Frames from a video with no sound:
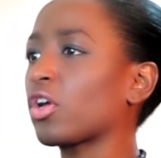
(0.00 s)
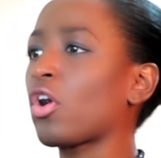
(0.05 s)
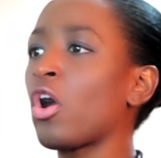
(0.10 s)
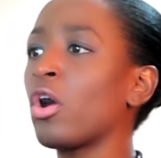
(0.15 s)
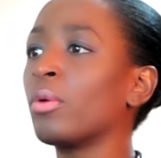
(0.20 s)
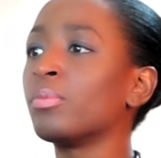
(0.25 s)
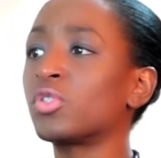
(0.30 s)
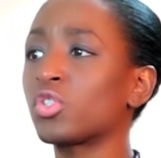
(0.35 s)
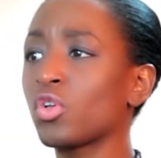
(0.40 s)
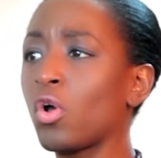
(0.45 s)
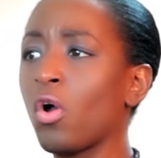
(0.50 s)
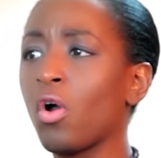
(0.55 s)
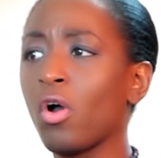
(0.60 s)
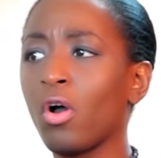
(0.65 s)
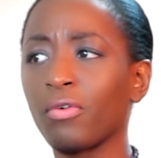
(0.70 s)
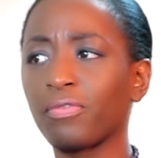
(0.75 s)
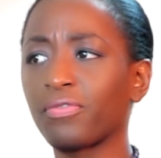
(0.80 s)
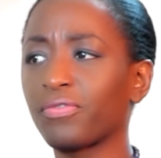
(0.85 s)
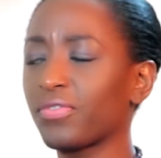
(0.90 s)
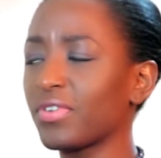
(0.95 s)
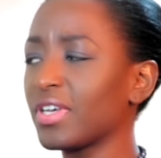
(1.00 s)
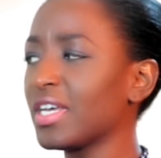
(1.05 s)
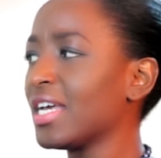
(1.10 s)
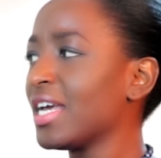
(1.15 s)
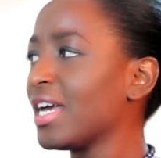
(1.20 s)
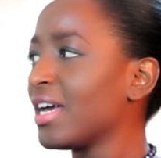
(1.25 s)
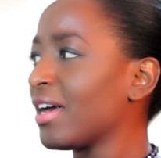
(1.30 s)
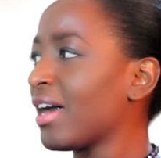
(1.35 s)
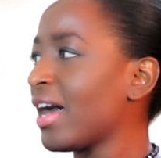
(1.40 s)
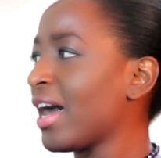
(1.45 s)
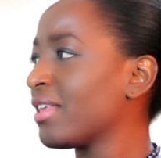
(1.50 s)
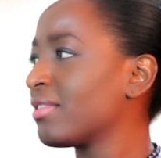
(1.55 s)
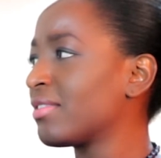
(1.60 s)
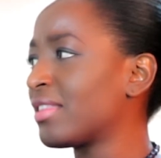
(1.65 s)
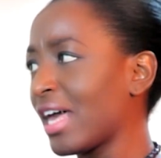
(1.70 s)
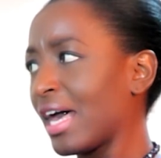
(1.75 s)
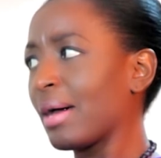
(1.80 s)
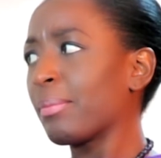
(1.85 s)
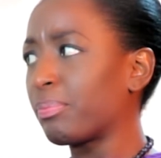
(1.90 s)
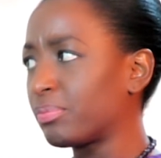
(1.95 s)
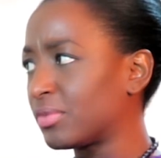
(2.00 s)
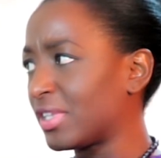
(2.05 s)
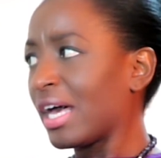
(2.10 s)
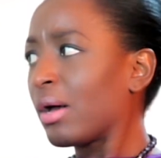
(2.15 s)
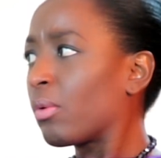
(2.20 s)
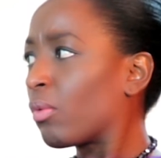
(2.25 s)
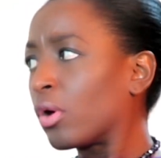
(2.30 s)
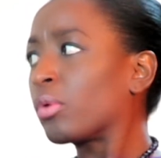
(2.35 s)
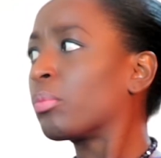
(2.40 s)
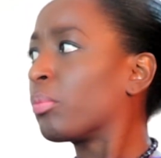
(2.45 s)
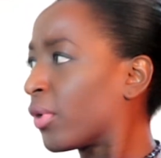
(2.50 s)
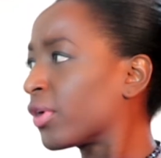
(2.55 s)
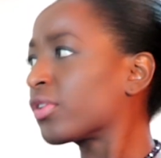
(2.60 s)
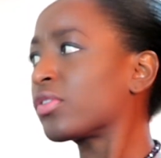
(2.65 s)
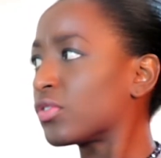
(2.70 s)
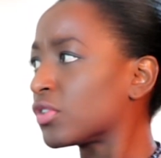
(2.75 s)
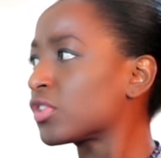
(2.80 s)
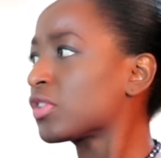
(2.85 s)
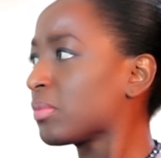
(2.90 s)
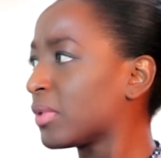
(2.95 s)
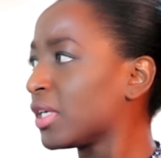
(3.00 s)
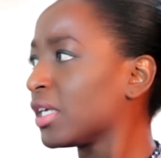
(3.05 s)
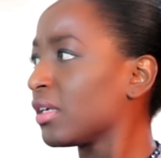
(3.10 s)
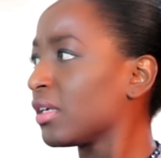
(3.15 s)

If it comes off. That one bothers me.